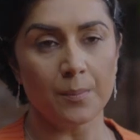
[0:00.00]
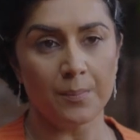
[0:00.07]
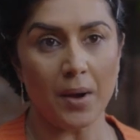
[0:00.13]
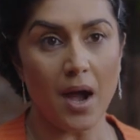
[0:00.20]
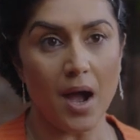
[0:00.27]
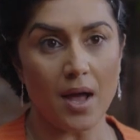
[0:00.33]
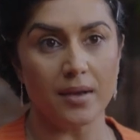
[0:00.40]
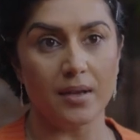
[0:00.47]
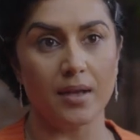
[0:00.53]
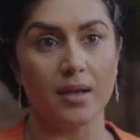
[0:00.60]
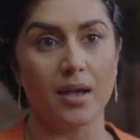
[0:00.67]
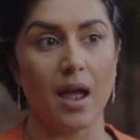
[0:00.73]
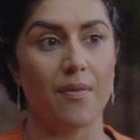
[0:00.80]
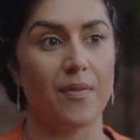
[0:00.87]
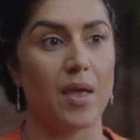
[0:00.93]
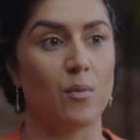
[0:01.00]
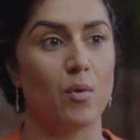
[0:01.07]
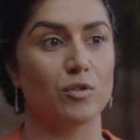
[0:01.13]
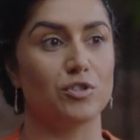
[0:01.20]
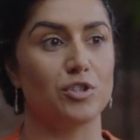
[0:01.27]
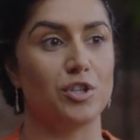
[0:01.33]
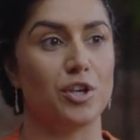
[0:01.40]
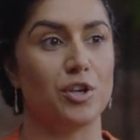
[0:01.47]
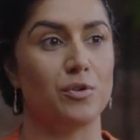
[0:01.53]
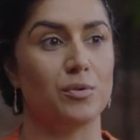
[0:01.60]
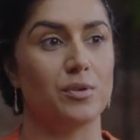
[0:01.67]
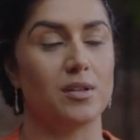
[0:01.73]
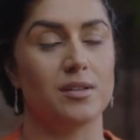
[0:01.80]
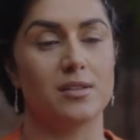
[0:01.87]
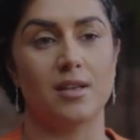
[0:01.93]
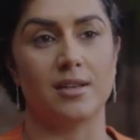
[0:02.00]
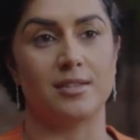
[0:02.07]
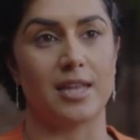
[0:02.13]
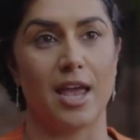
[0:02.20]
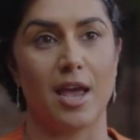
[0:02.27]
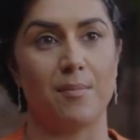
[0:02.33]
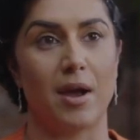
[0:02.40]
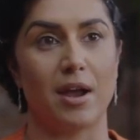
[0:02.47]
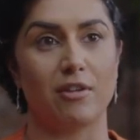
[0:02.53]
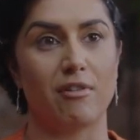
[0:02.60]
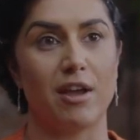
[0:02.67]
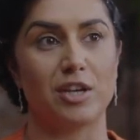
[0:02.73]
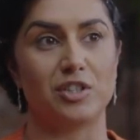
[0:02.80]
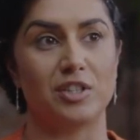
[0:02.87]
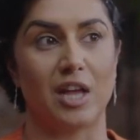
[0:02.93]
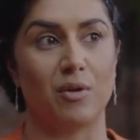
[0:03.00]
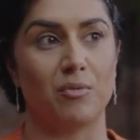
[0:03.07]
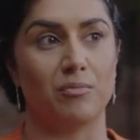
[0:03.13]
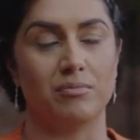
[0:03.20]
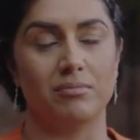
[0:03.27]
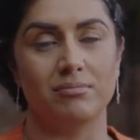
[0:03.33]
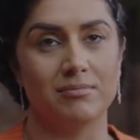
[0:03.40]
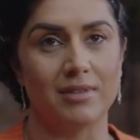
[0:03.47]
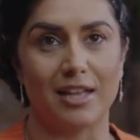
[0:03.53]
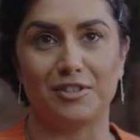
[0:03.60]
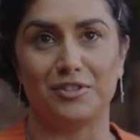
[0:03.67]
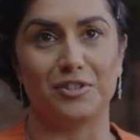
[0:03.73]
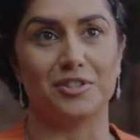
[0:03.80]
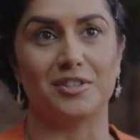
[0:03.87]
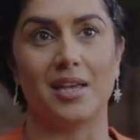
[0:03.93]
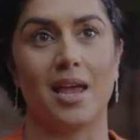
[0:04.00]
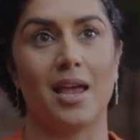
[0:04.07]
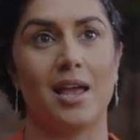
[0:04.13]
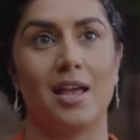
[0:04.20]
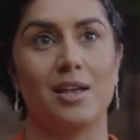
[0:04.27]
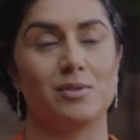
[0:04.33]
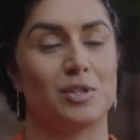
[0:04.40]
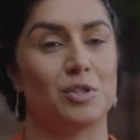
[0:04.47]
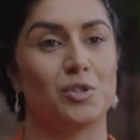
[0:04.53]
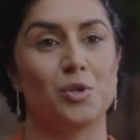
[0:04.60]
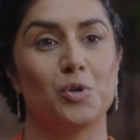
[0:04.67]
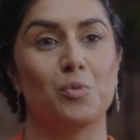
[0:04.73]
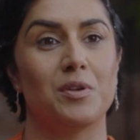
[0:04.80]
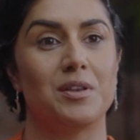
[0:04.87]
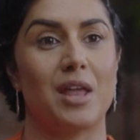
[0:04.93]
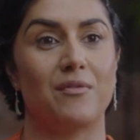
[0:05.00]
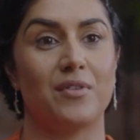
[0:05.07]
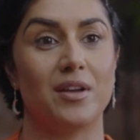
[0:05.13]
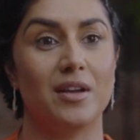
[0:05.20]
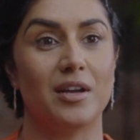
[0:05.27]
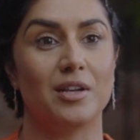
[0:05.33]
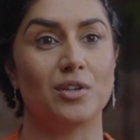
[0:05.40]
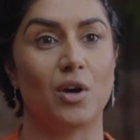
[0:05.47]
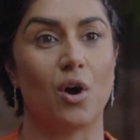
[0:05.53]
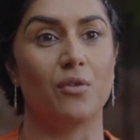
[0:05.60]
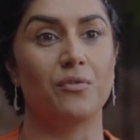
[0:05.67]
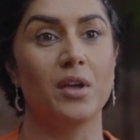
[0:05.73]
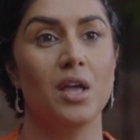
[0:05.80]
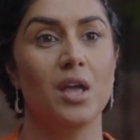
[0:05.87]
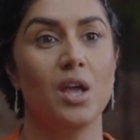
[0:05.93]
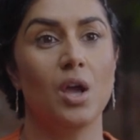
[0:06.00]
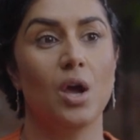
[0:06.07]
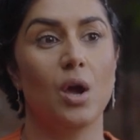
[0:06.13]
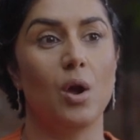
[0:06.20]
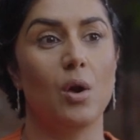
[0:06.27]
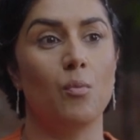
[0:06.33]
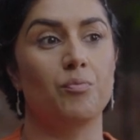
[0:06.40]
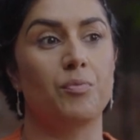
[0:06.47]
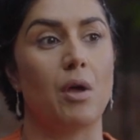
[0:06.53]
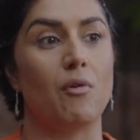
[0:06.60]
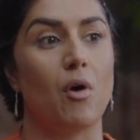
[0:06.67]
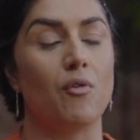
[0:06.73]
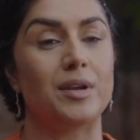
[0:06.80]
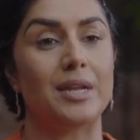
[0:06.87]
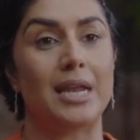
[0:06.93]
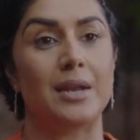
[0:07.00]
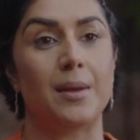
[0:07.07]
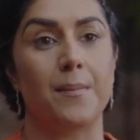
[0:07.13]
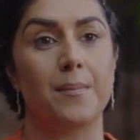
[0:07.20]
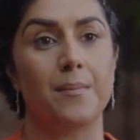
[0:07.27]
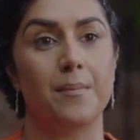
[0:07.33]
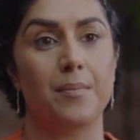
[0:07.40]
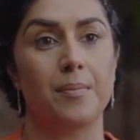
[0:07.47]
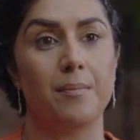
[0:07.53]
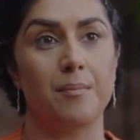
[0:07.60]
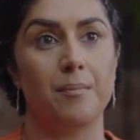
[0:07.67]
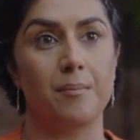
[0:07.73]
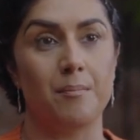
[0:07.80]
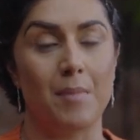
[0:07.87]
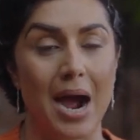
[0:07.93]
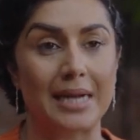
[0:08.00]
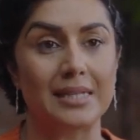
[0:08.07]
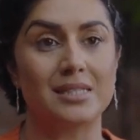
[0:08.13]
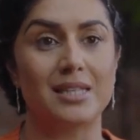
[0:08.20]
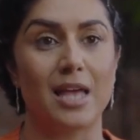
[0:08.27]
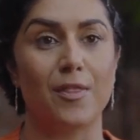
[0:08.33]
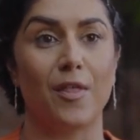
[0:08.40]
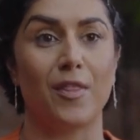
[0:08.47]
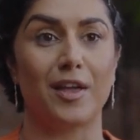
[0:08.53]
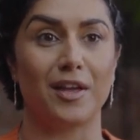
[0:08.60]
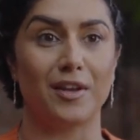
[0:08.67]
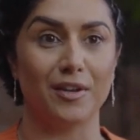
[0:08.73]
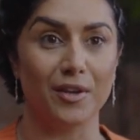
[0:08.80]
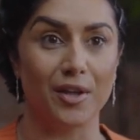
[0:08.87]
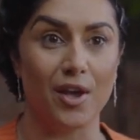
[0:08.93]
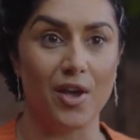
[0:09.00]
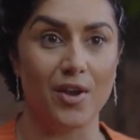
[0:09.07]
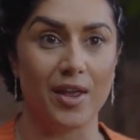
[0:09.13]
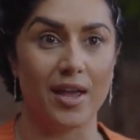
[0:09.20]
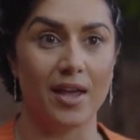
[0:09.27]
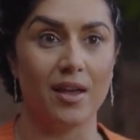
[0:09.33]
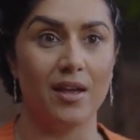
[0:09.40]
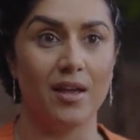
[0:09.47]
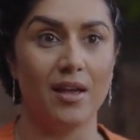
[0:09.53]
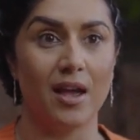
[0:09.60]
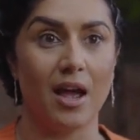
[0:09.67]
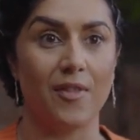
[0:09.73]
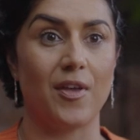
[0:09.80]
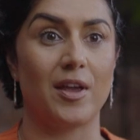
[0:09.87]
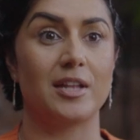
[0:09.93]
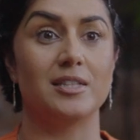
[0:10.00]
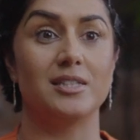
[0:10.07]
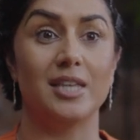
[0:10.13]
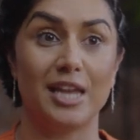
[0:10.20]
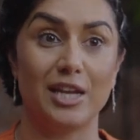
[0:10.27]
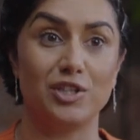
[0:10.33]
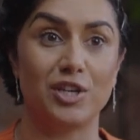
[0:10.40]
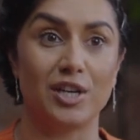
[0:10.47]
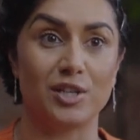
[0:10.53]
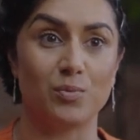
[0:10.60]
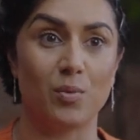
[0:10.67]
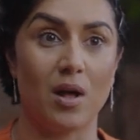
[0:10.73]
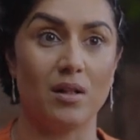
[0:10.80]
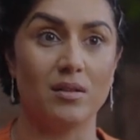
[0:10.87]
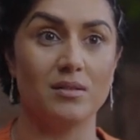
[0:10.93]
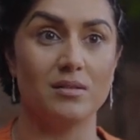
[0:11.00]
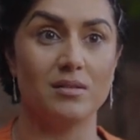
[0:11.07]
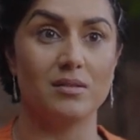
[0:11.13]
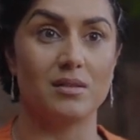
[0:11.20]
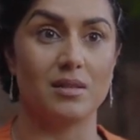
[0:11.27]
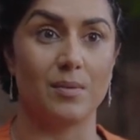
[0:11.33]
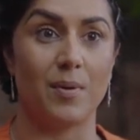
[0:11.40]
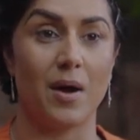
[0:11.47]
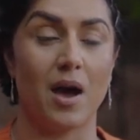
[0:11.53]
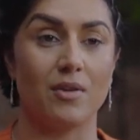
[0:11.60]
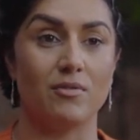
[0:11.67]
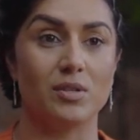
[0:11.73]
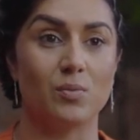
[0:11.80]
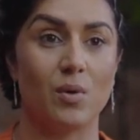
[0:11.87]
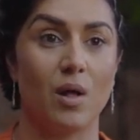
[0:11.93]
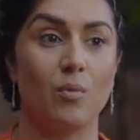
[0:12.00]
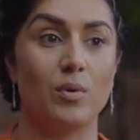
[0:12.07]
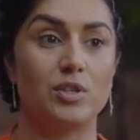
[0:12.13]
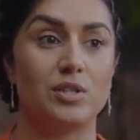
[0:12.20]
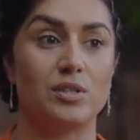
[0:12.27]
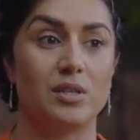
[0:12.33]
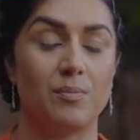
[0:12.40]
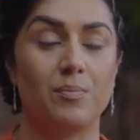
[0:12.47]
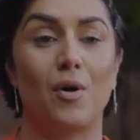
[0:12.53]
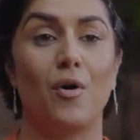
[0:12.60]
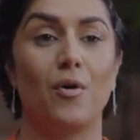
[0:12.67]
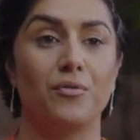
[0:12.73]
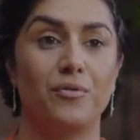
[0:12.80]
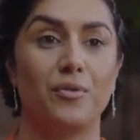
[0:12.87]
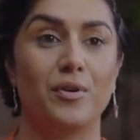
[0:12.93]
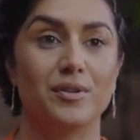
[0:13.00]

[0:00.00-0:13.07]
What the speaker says: partner and they want to do a data migration that, let's just say, it was a tool we'd never heard of, they're already in a mindset that they can learn it and they can teach it as well to the partner as well, which is important for